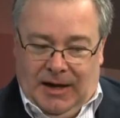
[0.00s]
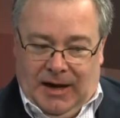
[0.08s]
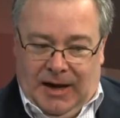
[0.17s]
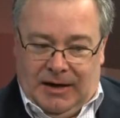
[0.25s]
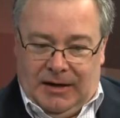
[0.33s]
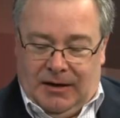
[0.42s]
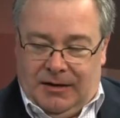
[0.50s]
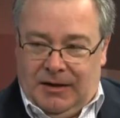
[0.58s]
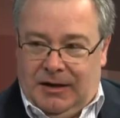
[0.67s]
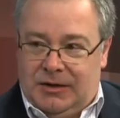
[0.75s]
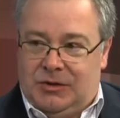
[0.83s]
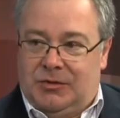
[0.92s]
And I
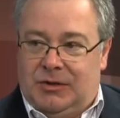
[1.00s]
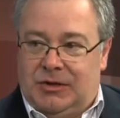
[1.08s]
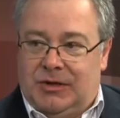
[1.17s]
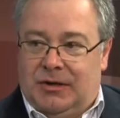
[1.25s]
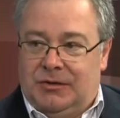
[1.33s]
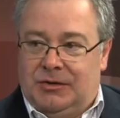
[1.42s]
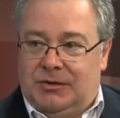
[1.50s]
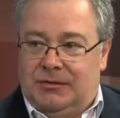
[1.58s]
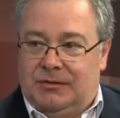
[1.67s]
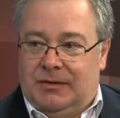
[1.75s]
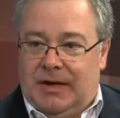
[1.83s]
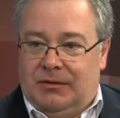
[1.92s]
think history shows
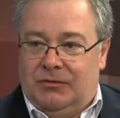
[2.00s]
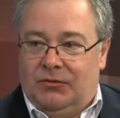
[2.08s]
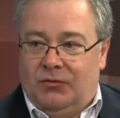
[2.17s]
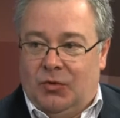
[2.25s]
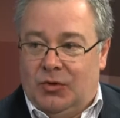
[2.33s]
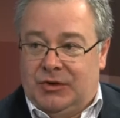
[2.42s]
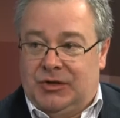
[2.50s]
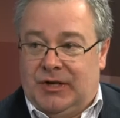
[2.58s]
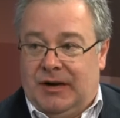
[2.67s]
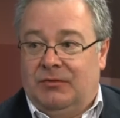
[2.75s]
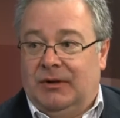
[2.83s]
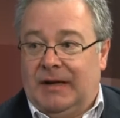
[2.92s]
that wars
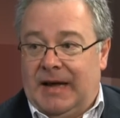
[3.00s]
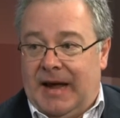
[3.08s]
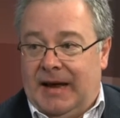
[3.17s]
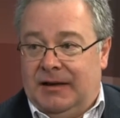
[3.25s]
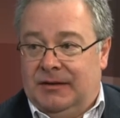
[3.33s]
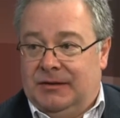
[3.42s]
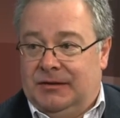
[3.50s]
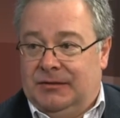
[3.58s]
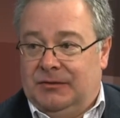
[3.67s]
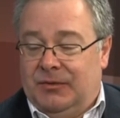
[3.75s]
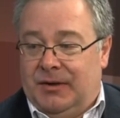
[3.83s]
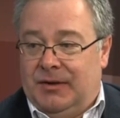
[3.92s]
generally end
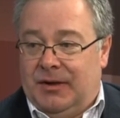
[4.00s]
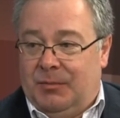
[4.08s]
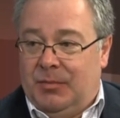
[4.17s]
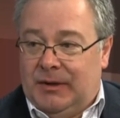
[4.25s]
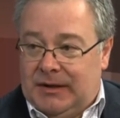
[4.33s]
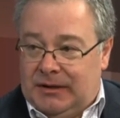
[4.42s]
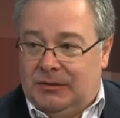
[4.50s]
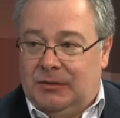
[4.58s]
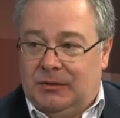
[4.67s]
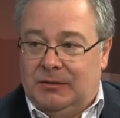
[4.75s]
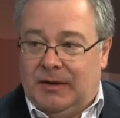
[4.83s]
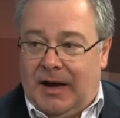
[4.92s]
with a
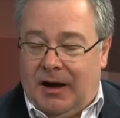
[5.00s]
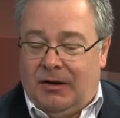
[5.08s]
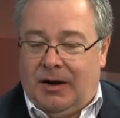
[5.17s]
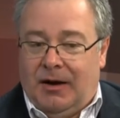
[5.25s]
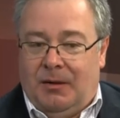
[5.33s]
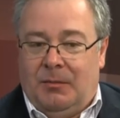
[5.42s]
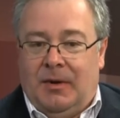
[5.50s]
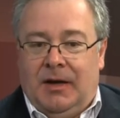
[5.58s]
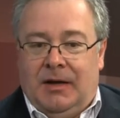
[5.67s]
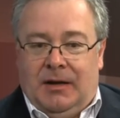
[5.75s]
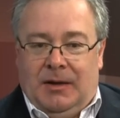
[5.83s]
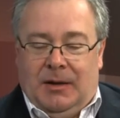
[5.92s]
political outcome.
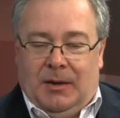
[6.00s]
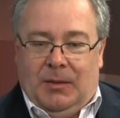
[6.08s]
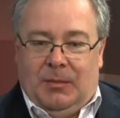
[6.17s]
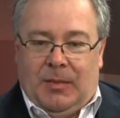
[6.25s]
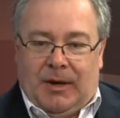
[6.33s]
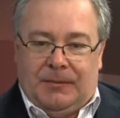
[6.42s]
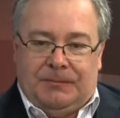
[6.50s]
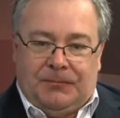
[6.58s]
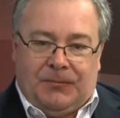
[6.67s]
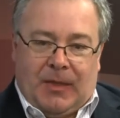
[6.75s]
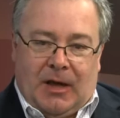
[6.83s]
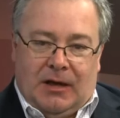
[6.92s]
But
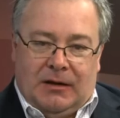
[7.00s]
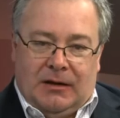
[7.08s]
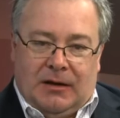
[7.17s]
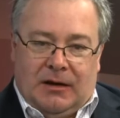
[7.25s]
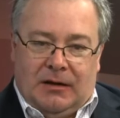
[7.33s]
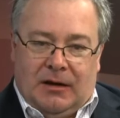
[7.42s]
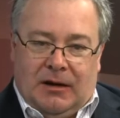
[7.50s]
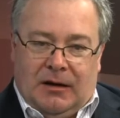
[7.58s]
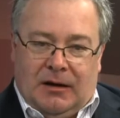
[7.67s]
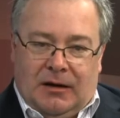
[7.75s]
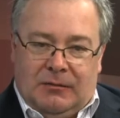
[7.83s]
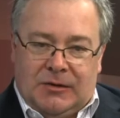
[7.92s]

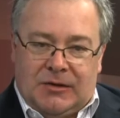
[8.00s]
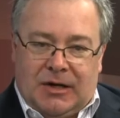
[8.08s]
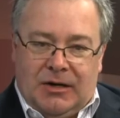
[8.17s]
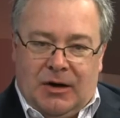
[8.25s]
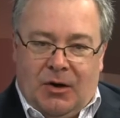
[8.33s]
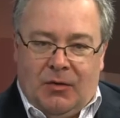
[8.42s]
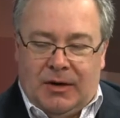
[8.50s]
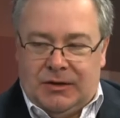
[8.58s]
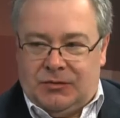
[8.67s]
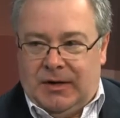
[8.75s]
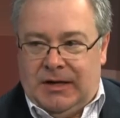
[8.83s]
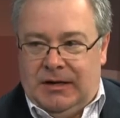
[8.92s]
I would say no one
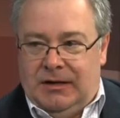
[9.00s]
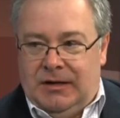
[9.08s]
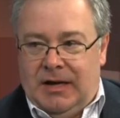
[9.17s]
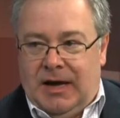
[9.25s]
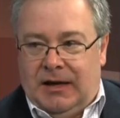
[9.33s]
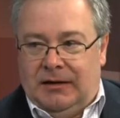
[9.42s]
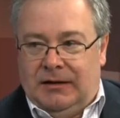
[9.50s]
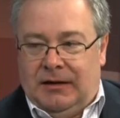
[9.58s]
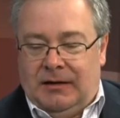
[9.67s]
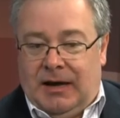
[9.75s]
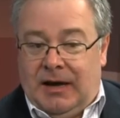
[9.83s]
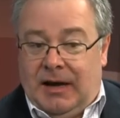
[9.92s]
is ready yet.
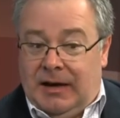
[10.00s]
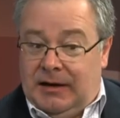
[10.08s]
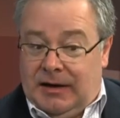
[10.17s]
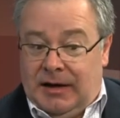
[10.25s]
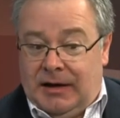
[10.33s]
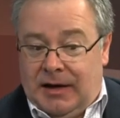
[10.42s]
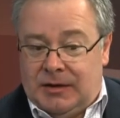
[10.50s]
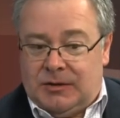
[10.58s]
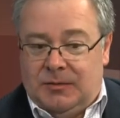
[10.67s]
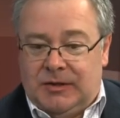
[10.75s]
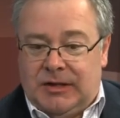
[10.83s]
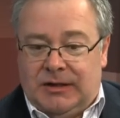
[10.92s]
And it has
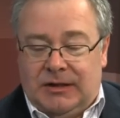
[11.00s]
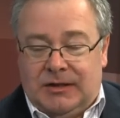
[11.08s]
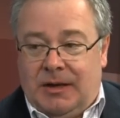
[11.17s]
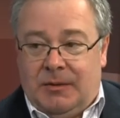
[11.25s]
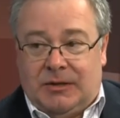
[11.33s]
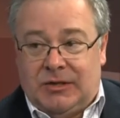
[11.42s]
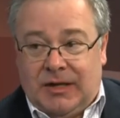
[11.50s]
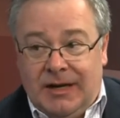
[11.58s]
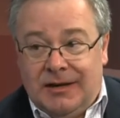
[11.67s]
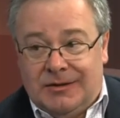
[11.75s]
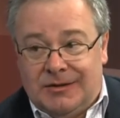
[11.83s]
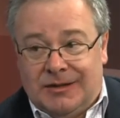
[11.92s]
to be said, the Islamic
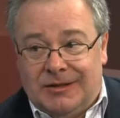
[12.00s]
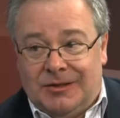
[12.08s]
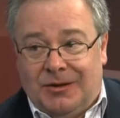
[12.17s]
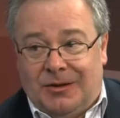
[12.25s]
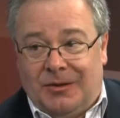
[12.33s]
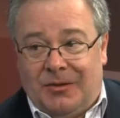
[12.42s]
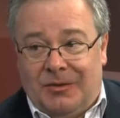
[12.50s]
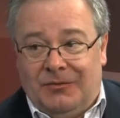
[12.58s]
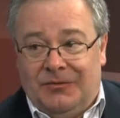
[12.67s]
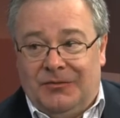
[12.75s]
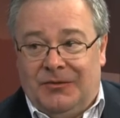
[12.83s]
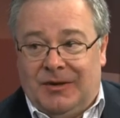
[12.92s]
State is not a group
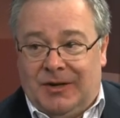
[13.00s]
for